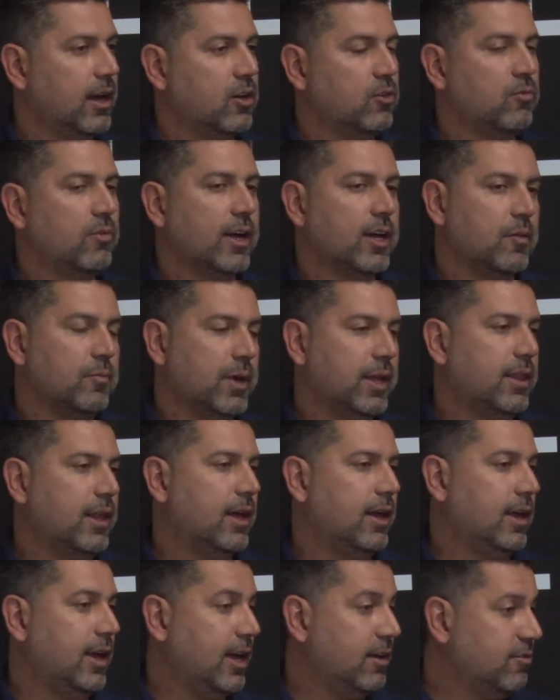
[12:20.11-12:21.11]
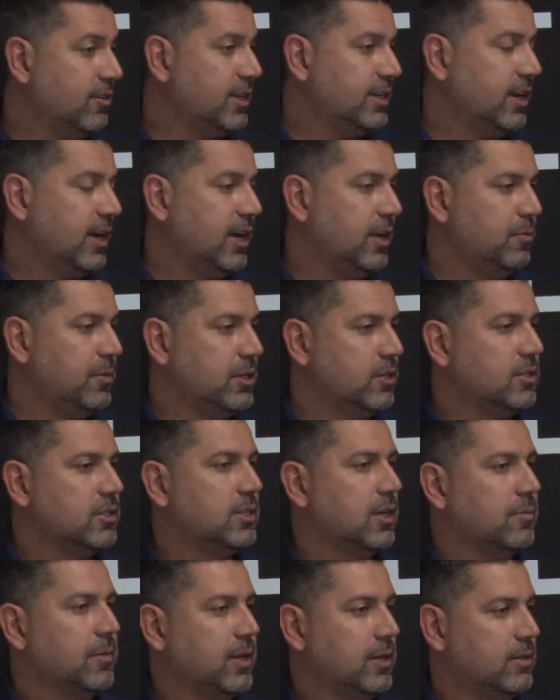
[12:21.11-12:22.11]
I don't recommend that every time, but there's
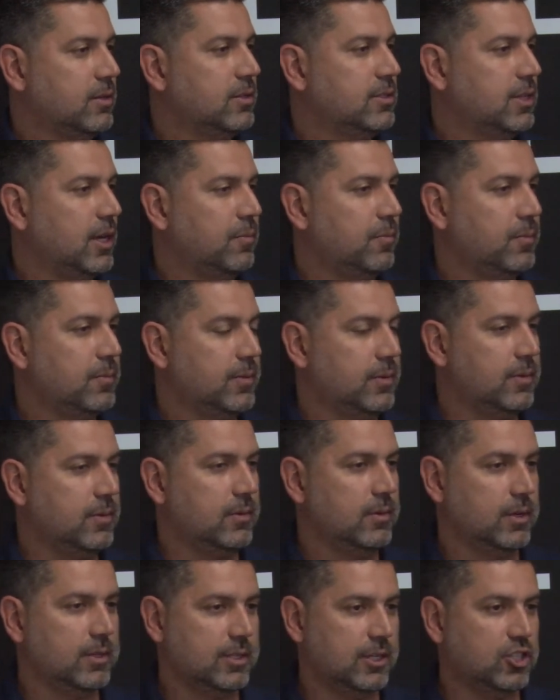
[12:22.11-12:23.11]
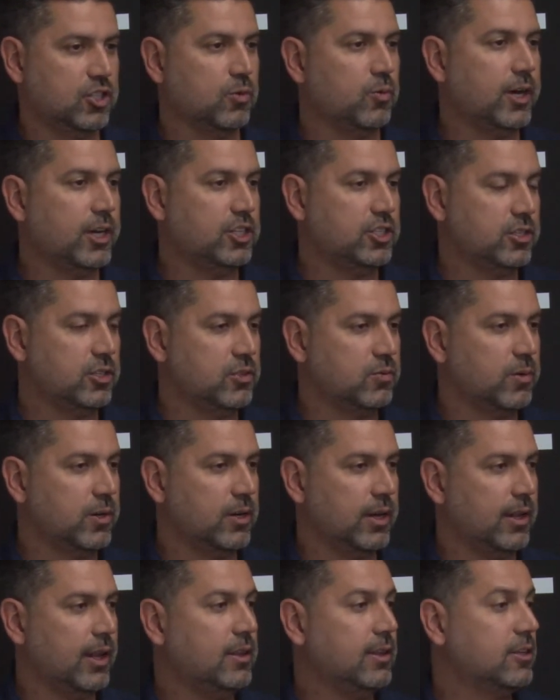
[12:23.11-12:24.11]
some situations
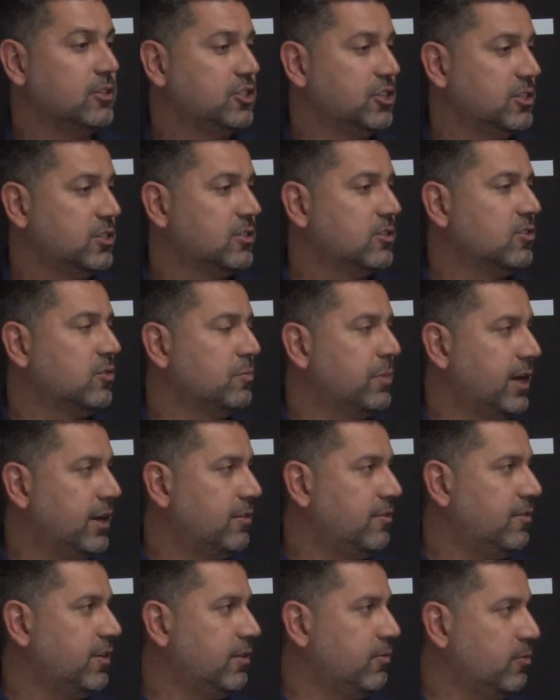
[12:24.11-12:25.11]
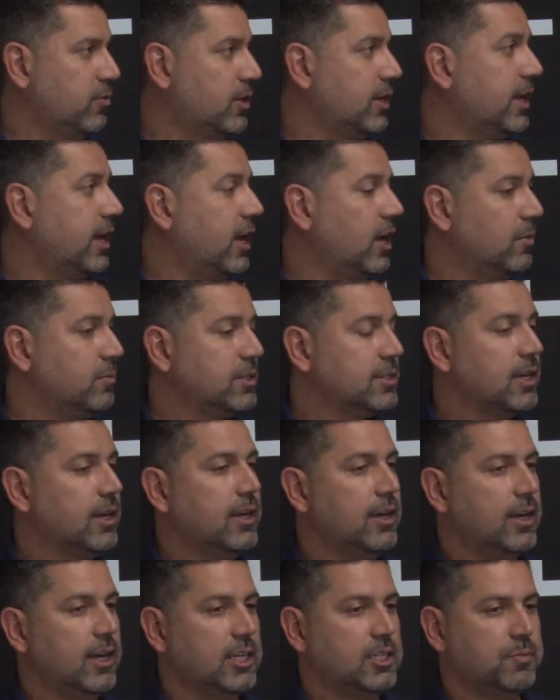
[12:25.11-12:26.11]
where the logistical benefit really helps,
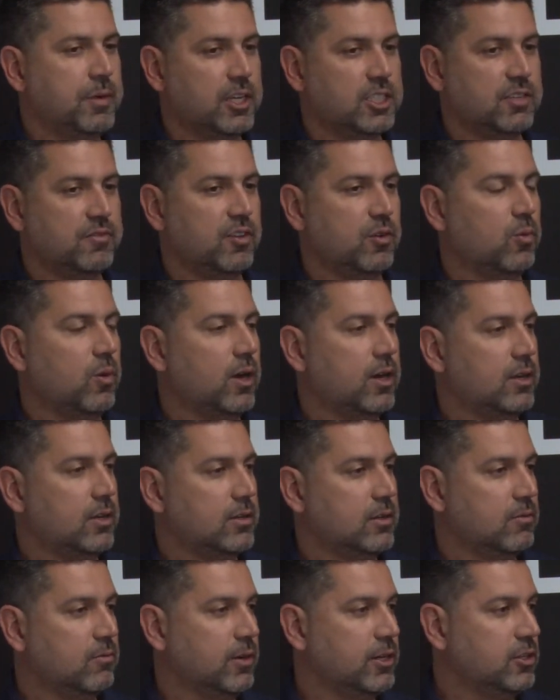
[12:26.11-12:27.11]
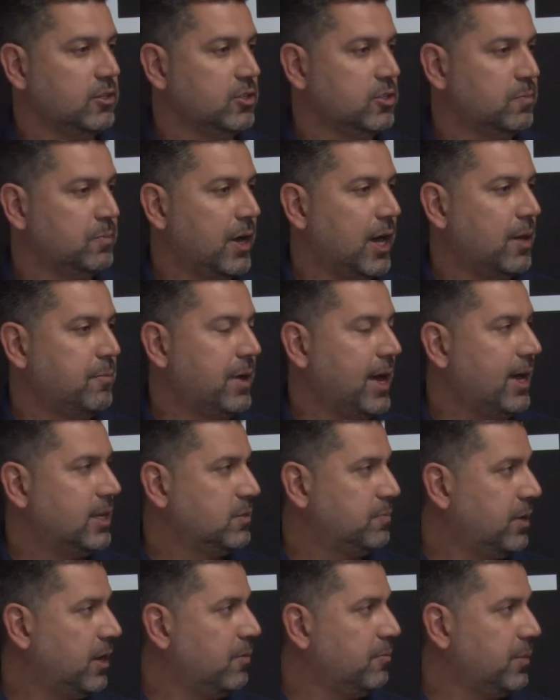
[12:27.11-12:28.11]
especially if you want to reduce
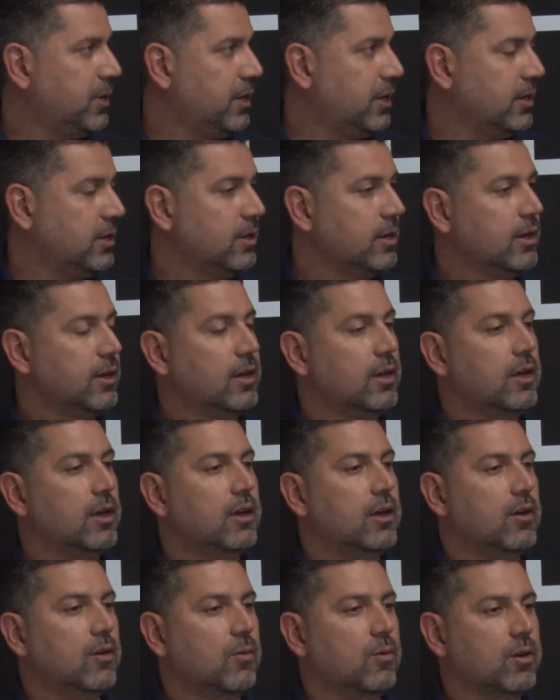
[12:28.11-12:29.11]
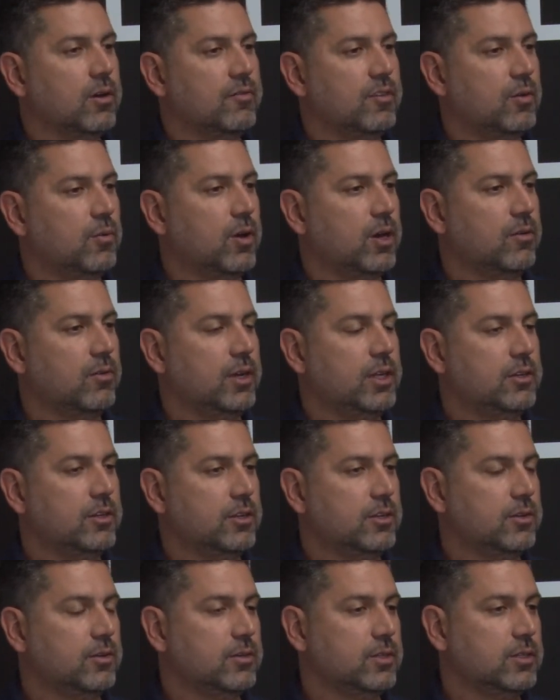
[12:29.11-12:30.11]
bypass pumping or if you want to
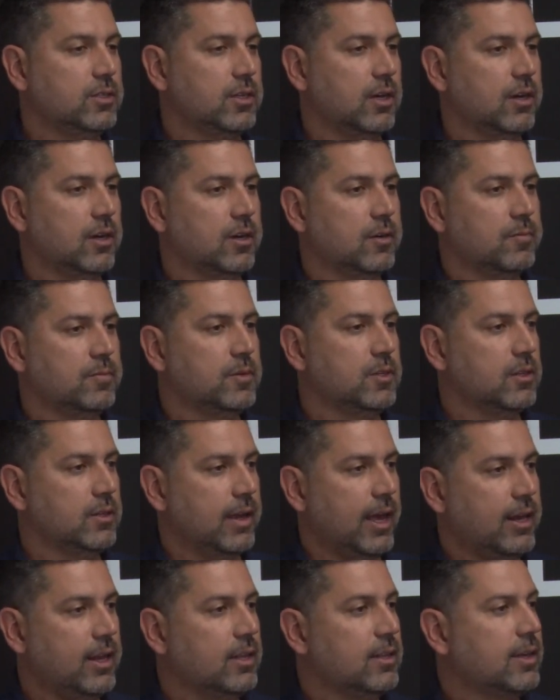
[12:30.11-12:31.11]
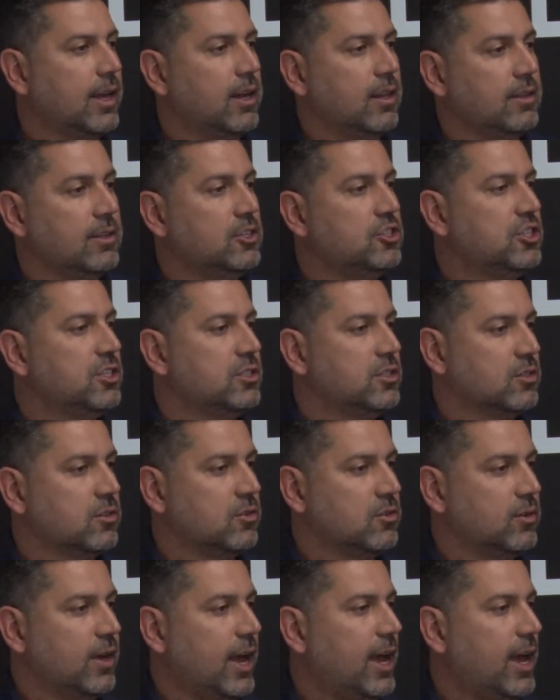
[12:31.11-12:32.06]
reduce any kind of logistical